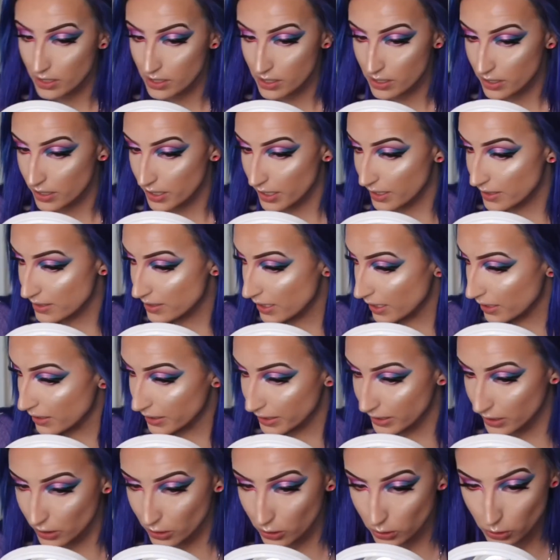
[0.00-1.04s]
It has kind of
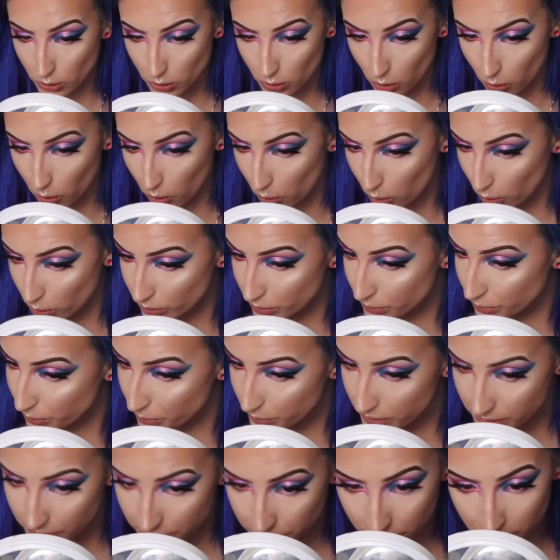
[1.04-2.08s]
like a gold
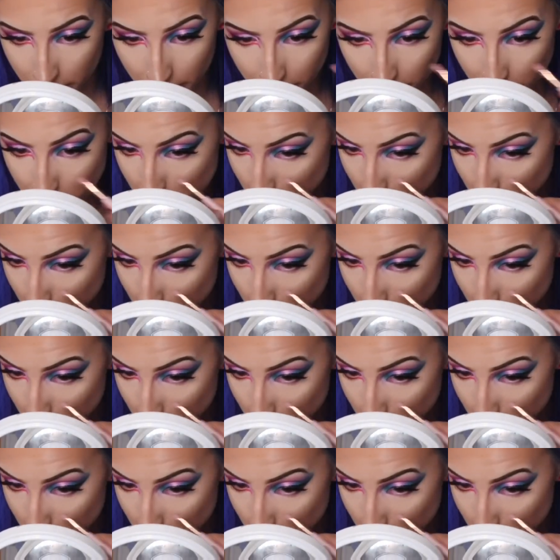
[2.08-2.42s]
reflect